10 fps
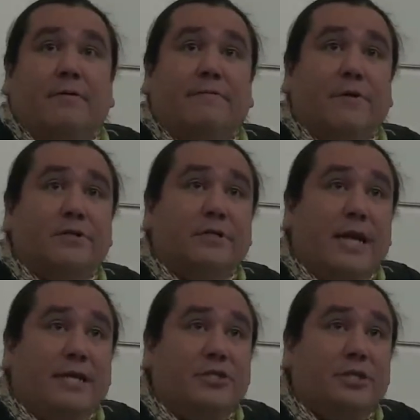First
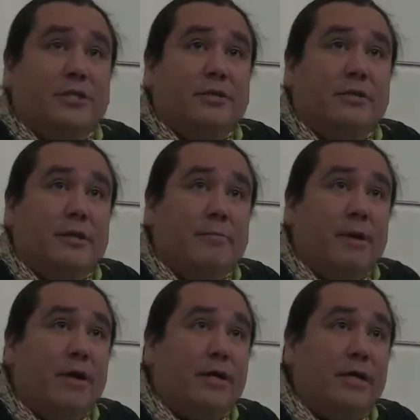Nation,
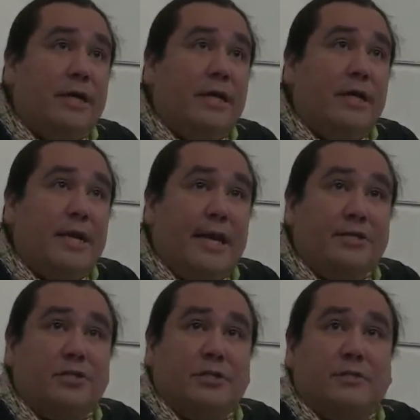American Indian
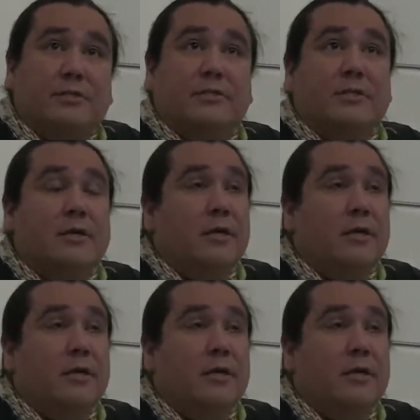nations,